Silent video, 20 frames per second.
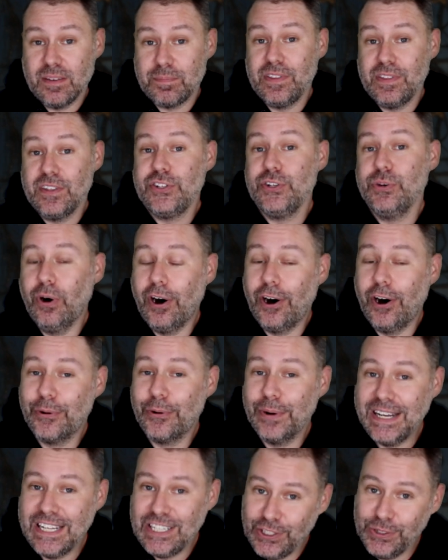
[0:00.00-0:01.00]
that you
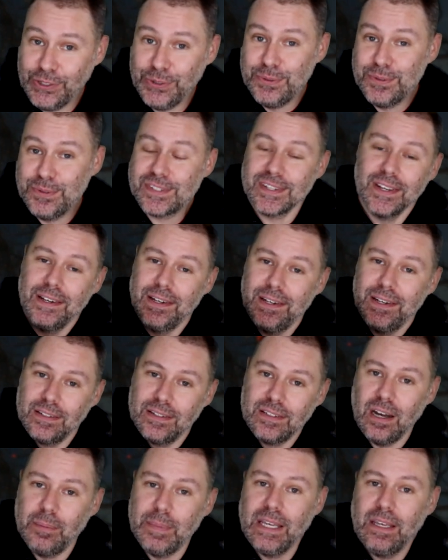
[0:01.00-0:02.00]
already use.
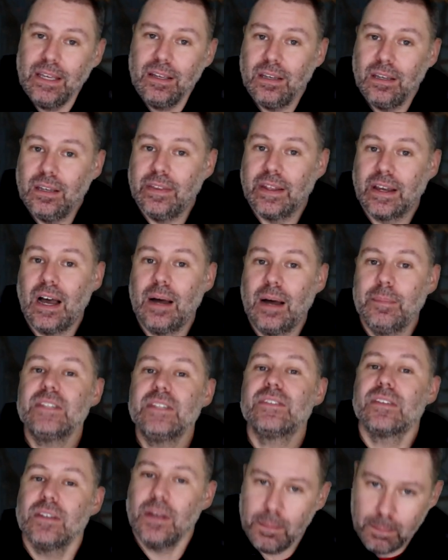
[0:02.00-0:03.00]
Tell me in the
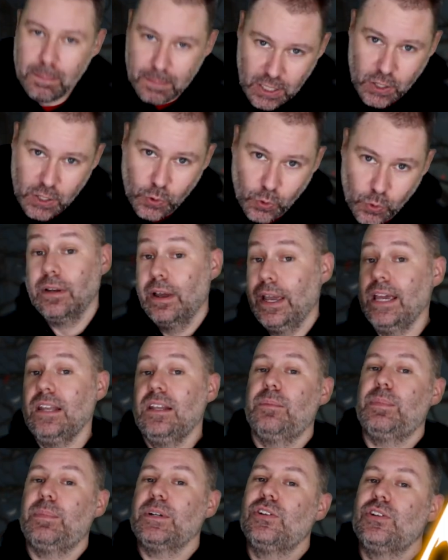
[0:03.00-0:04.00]
comments below. And
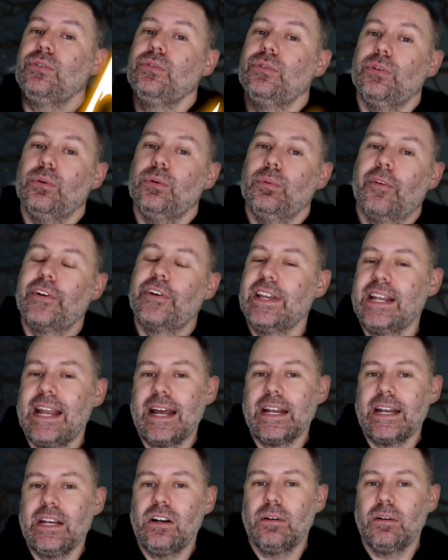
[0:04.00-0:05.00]
number two, before you get out
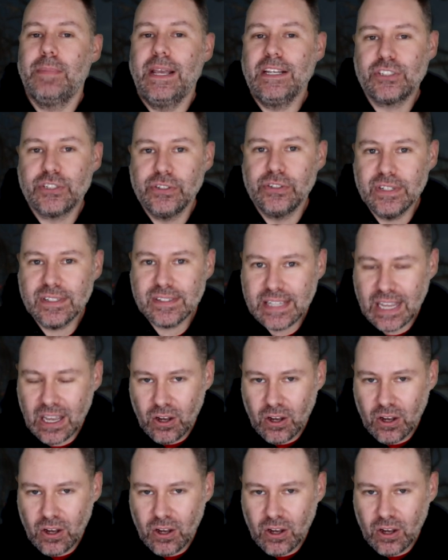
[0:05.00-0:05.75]
of here, make sure to tell